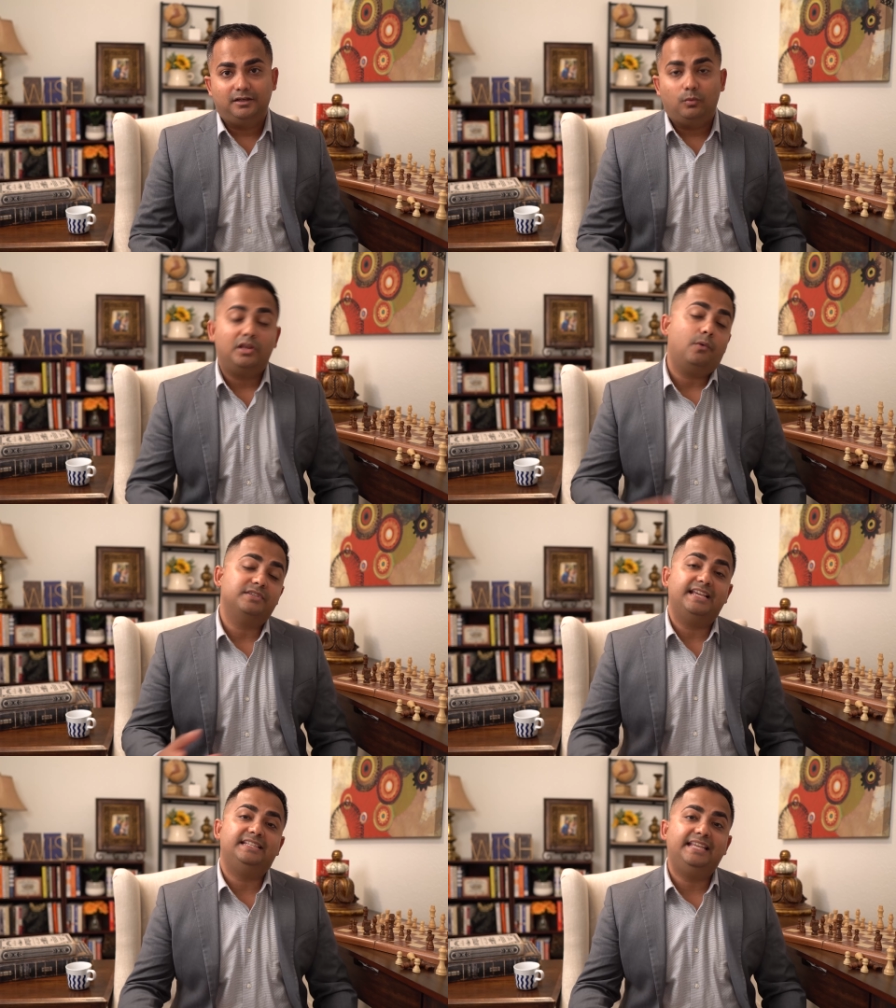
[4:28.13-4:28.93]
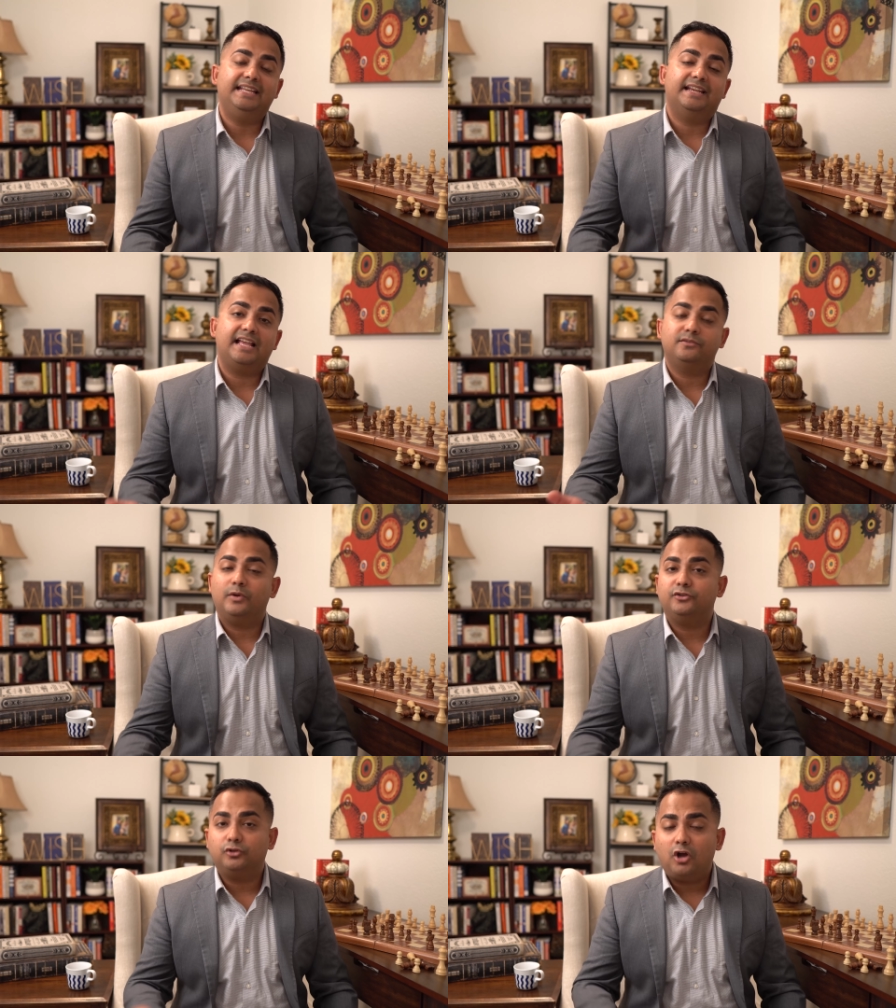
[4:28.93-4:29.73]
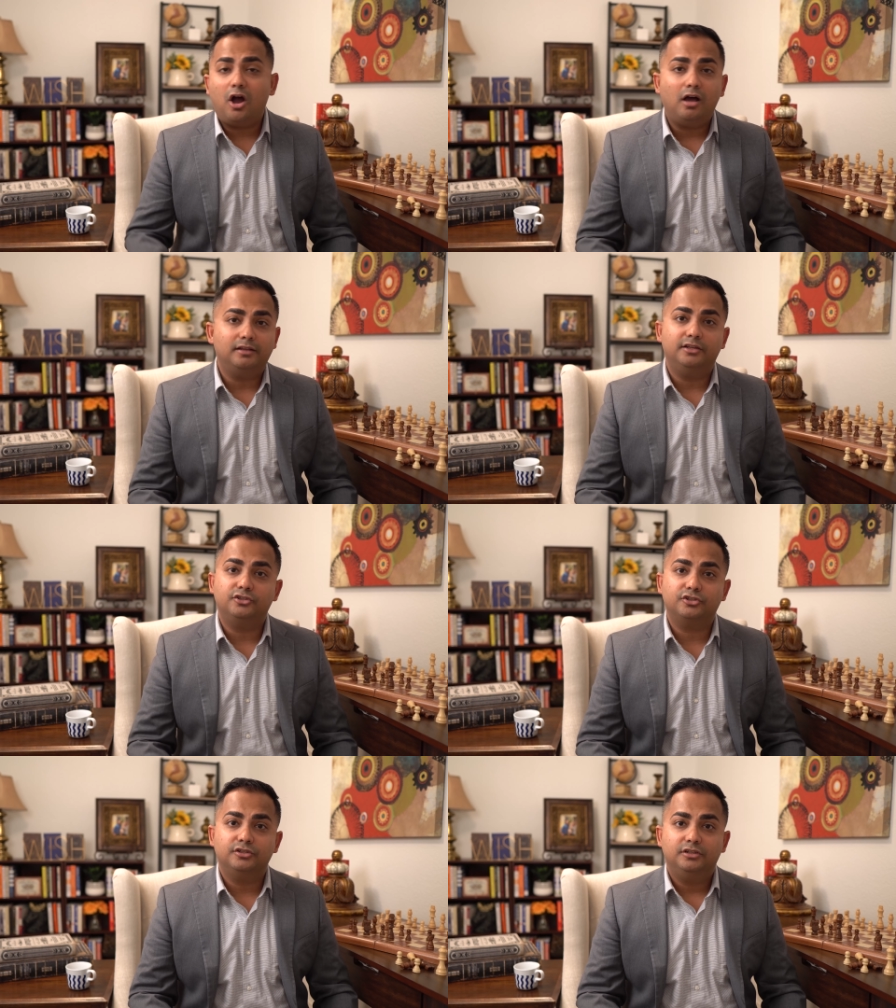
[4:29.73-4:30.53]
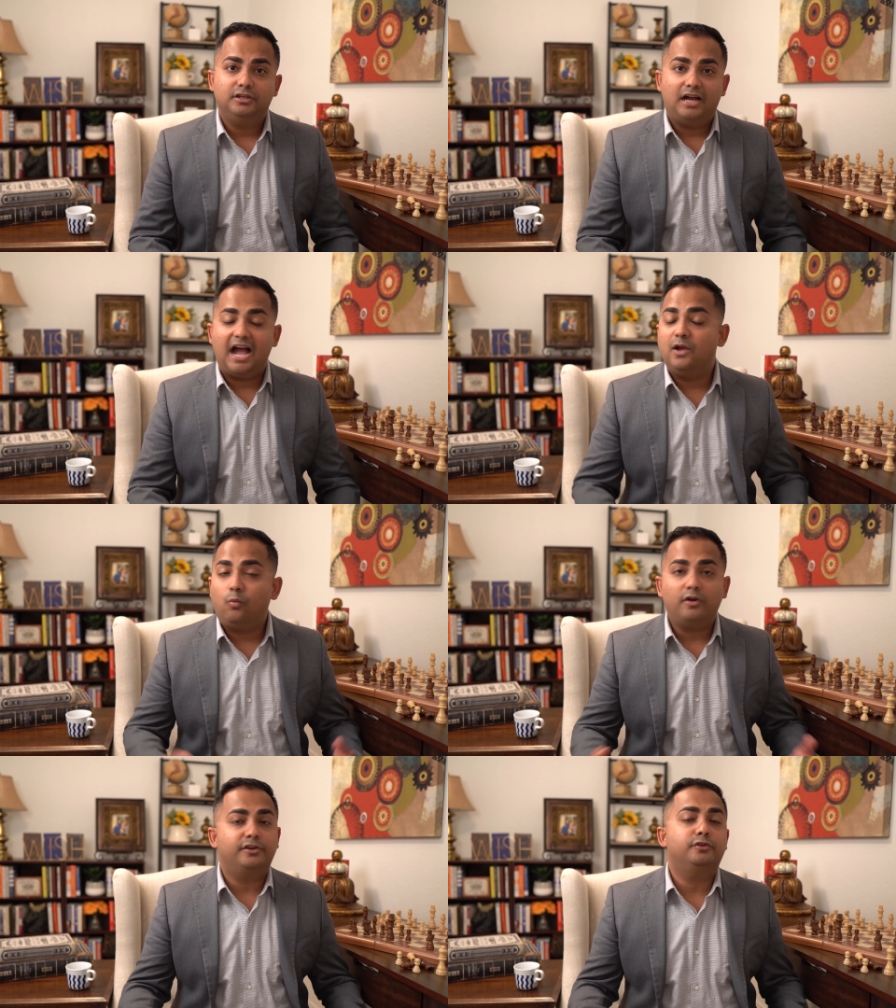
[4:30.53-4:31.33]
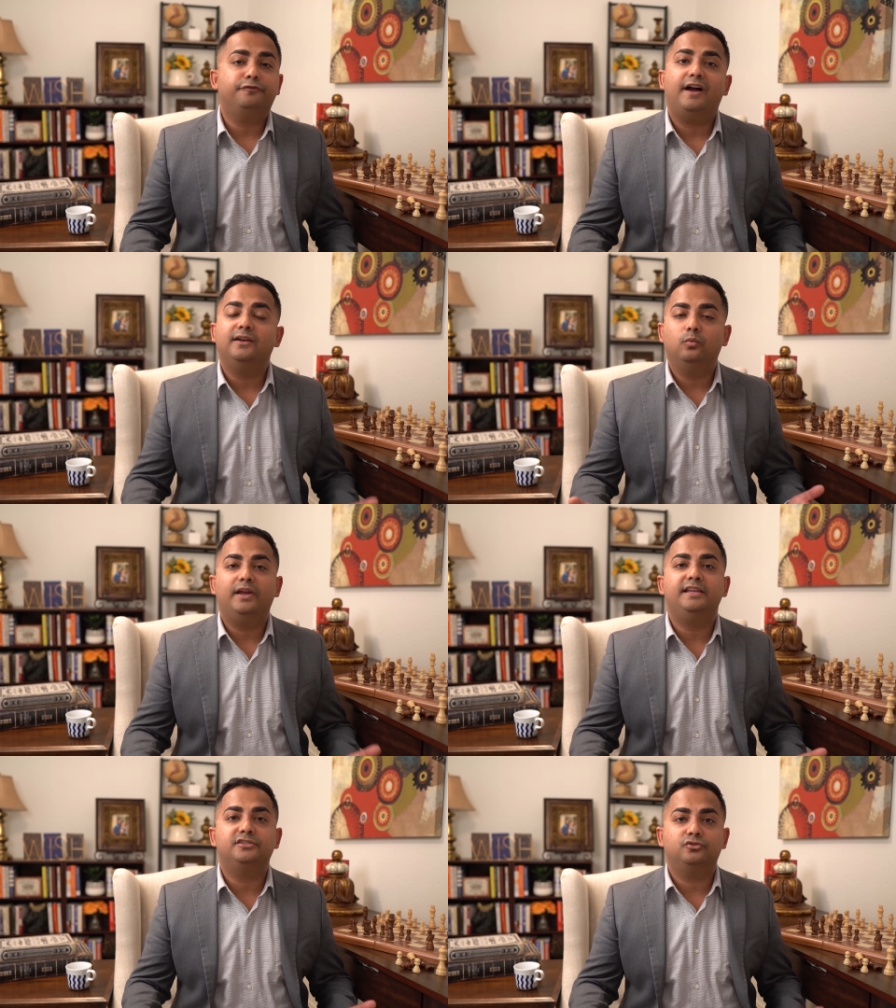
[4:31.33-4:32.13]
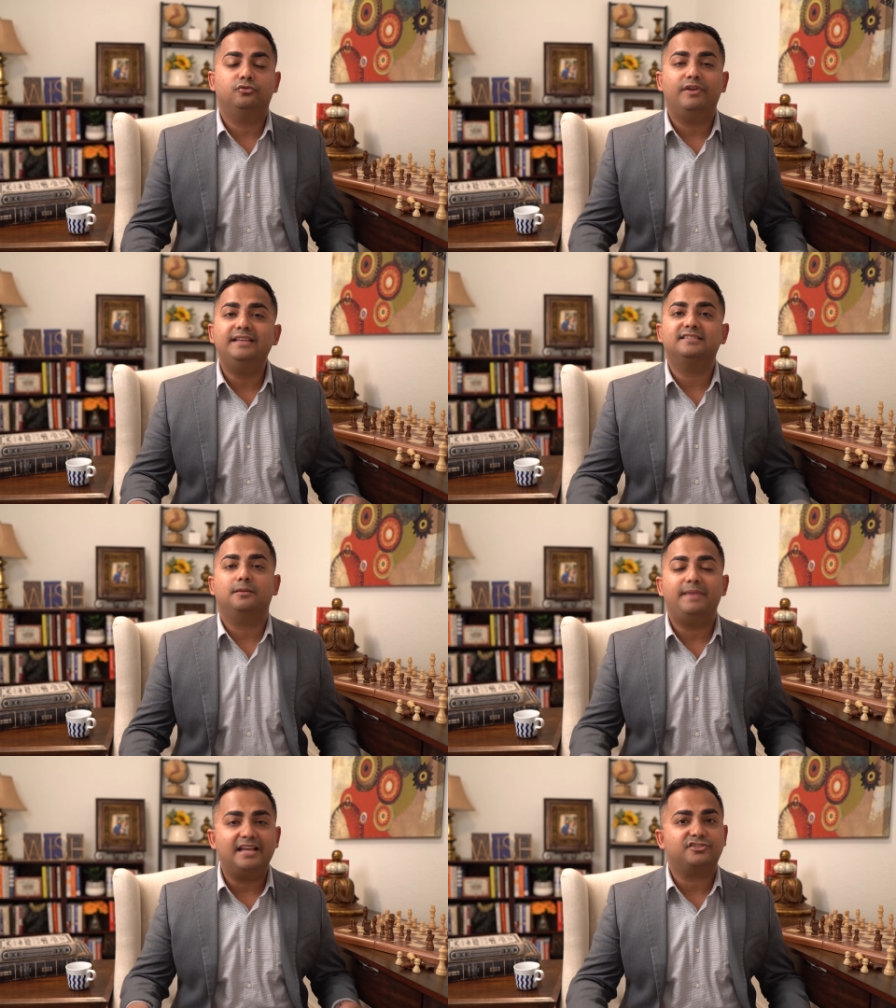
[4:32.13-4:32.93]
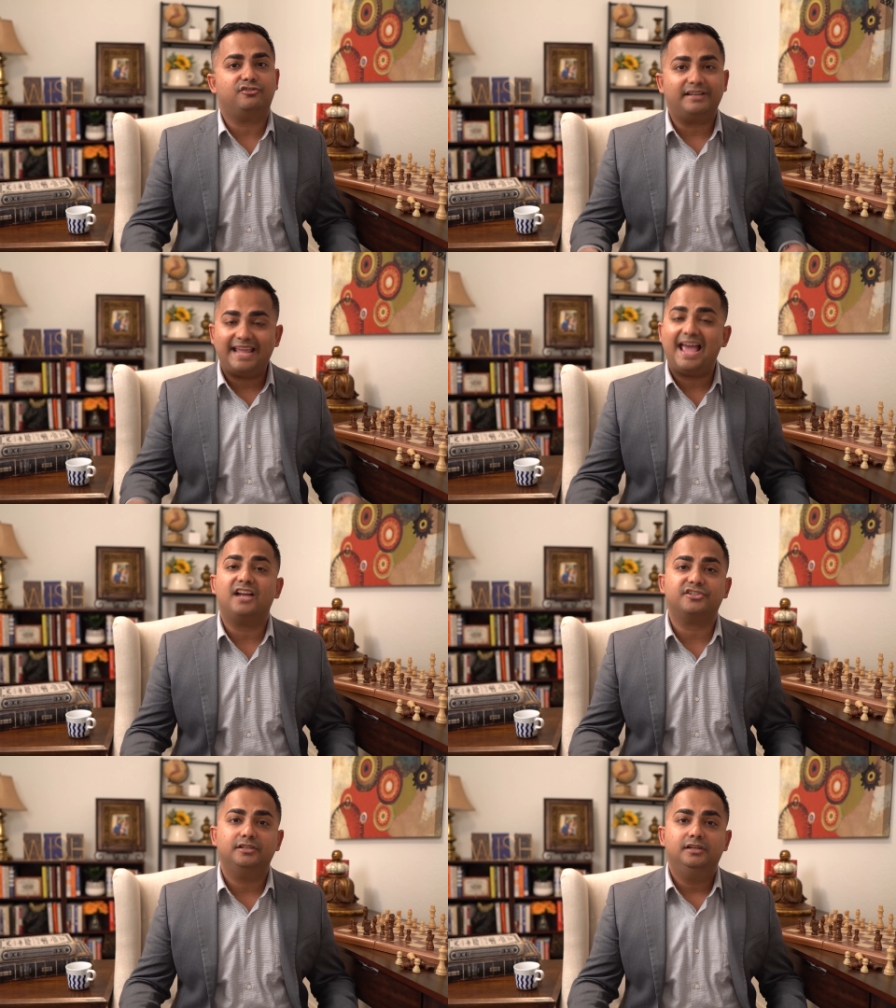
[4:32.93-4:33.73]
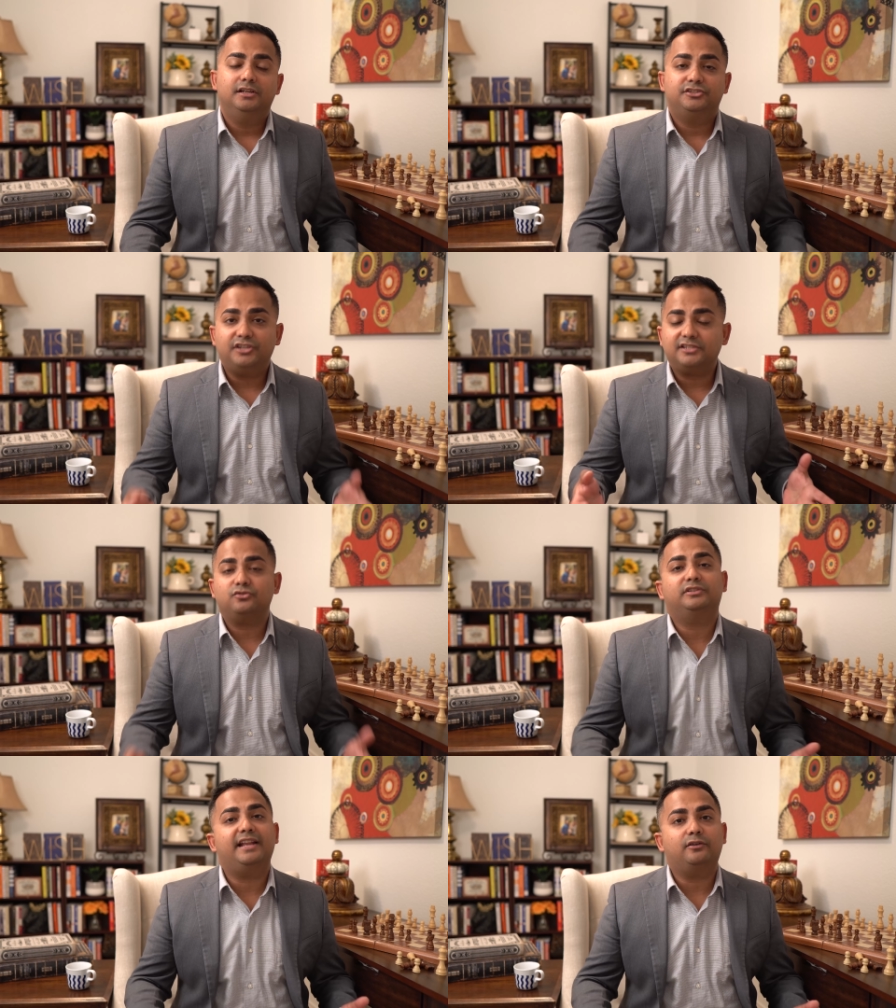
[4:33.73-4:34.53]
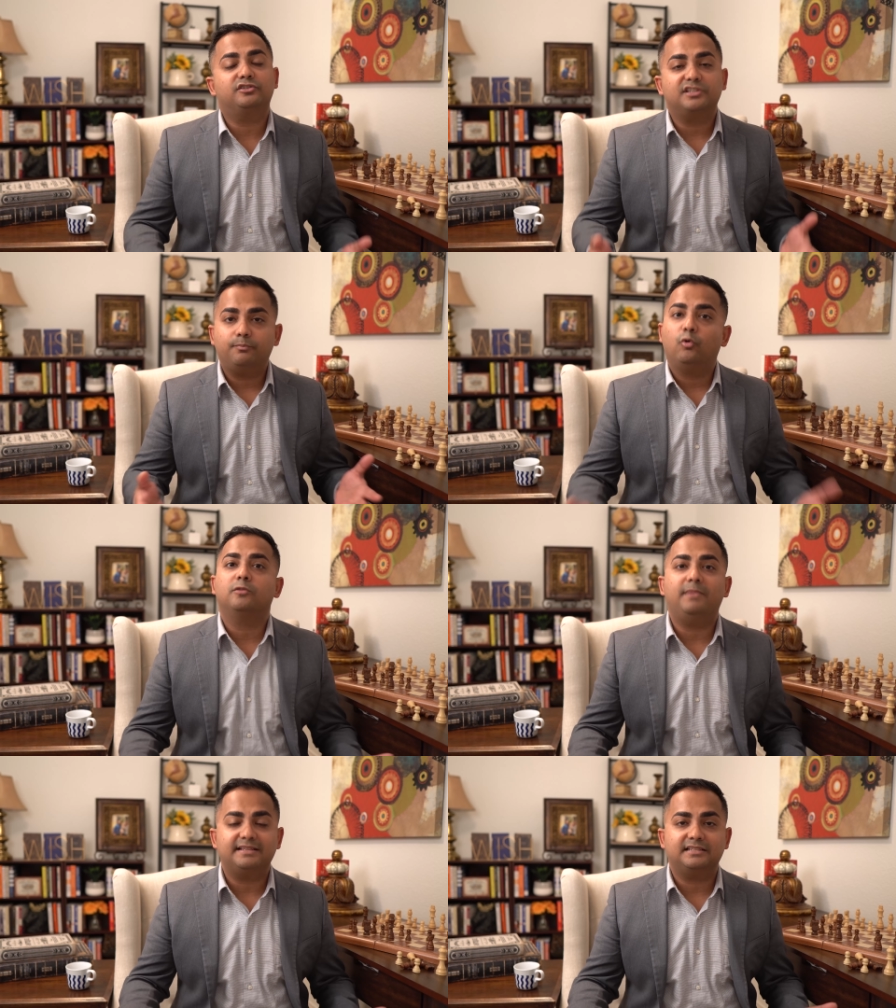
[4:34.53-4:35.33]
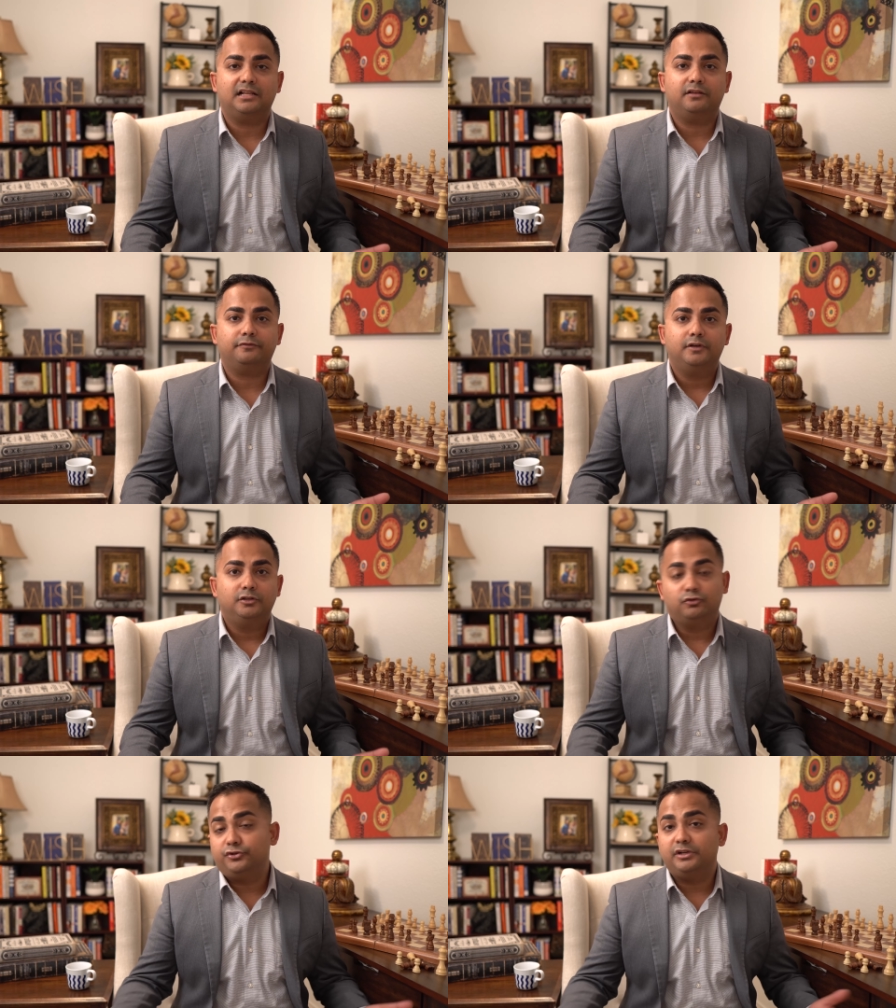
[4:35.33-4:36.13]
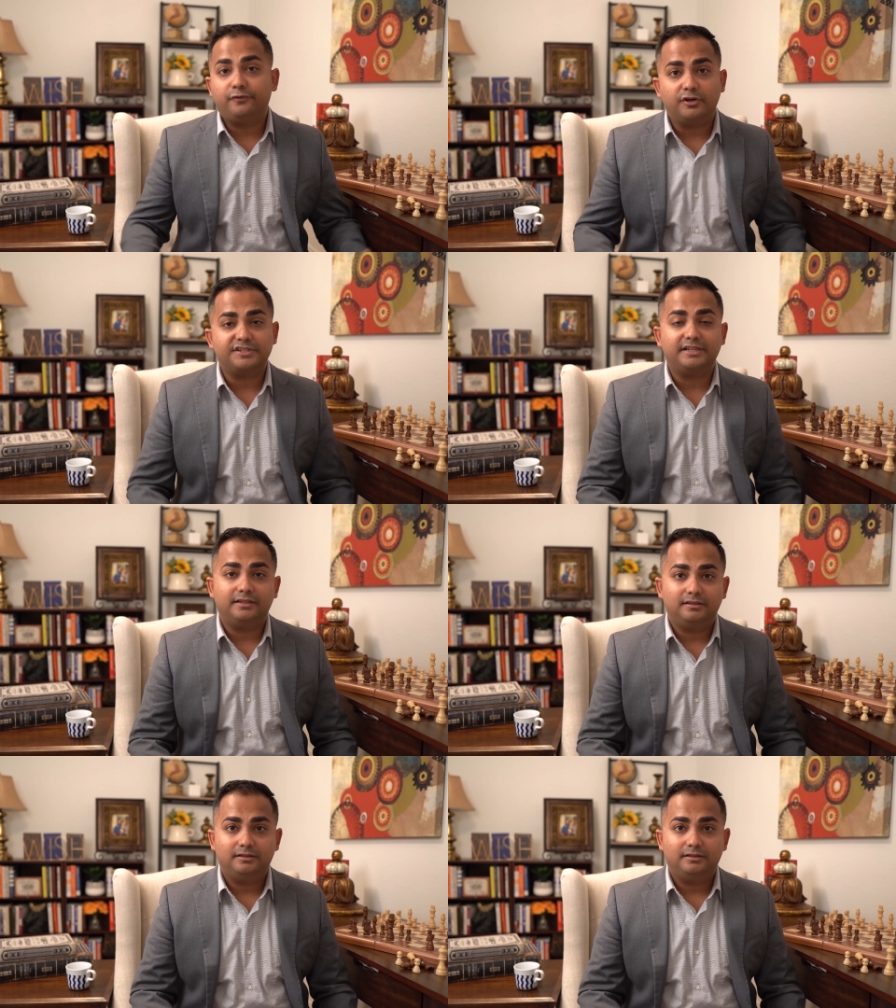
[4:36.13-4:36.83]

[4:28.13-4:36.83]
When I was 18 and I went to college, I wanted to find ways to raise some extra cash just so that I could support myself through university.